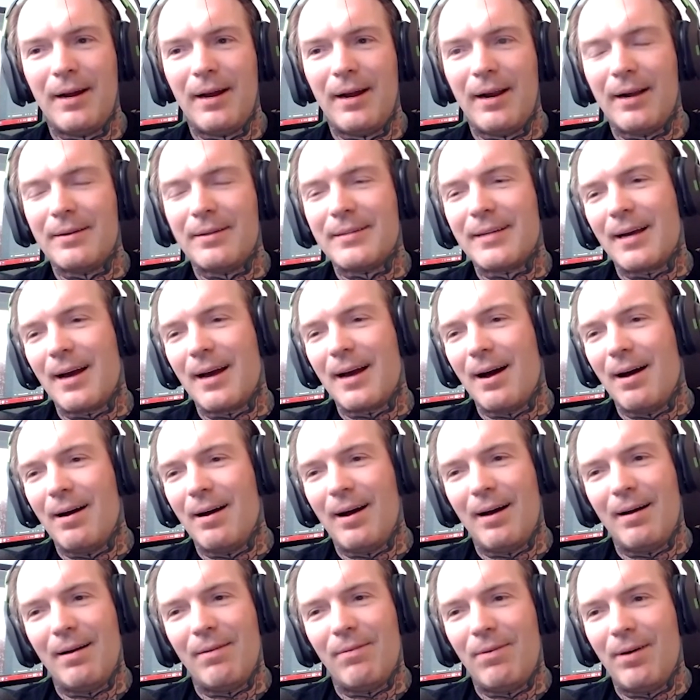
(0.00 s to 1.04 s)
And I was like,
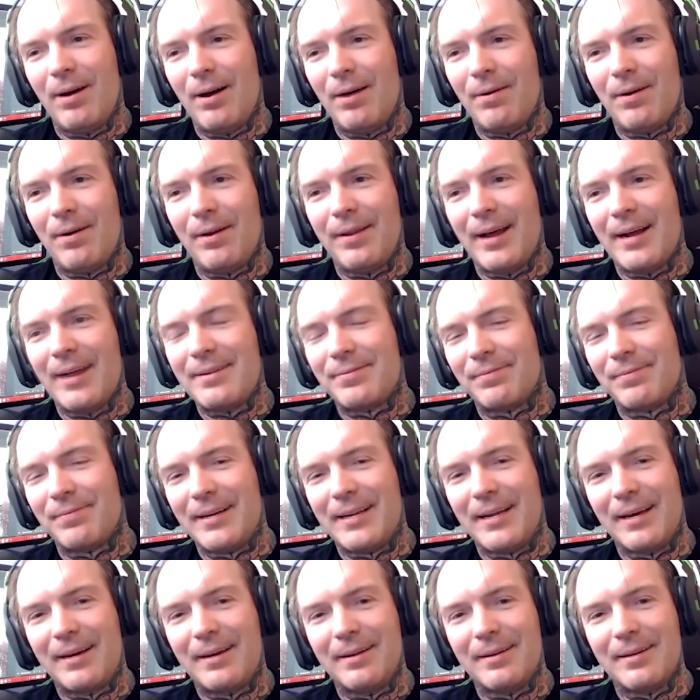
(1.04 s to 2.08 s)
well, that's
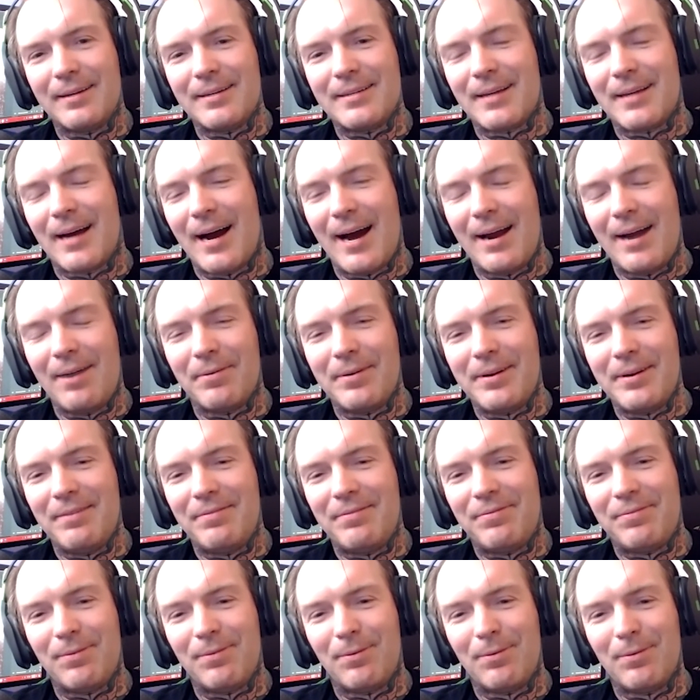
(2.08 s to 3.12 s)
ridiculous. I don't need
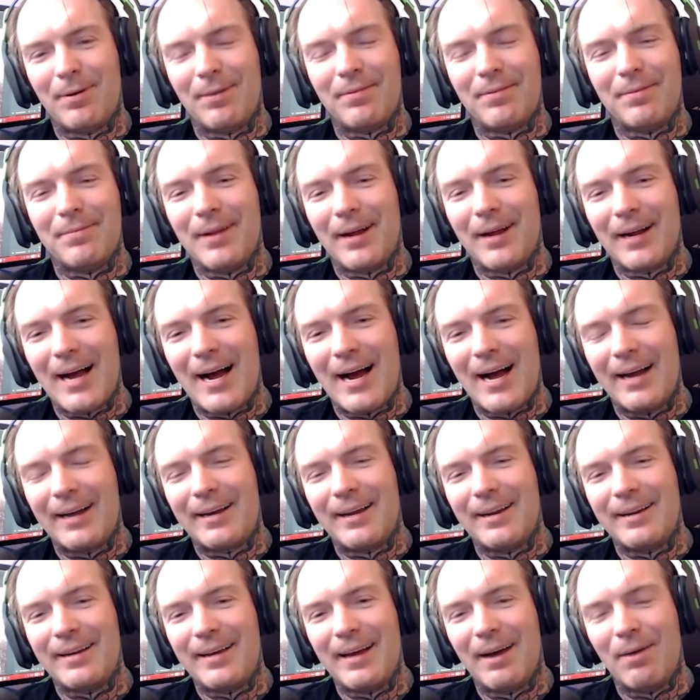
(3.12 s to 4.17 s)
four of them. I
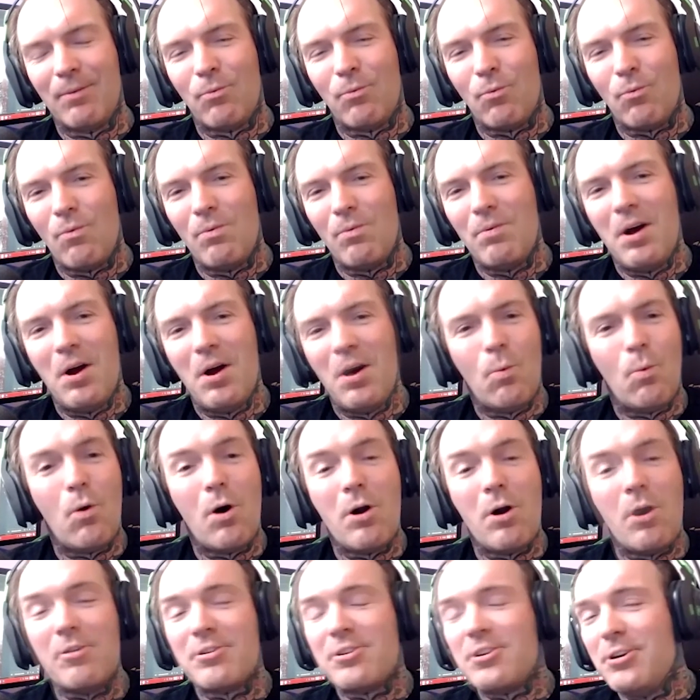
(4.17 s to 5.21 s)
can get
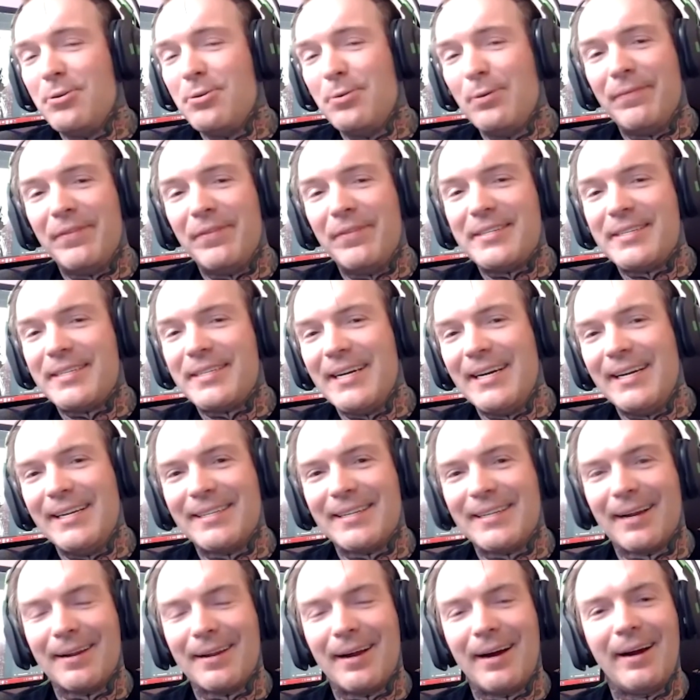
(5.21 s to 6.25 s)
one or two of the
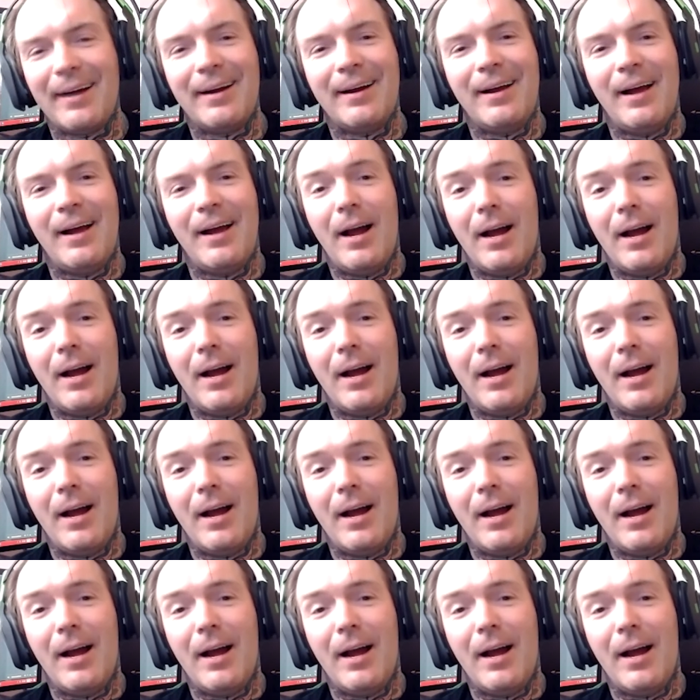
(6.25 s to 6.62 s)
scenes I like.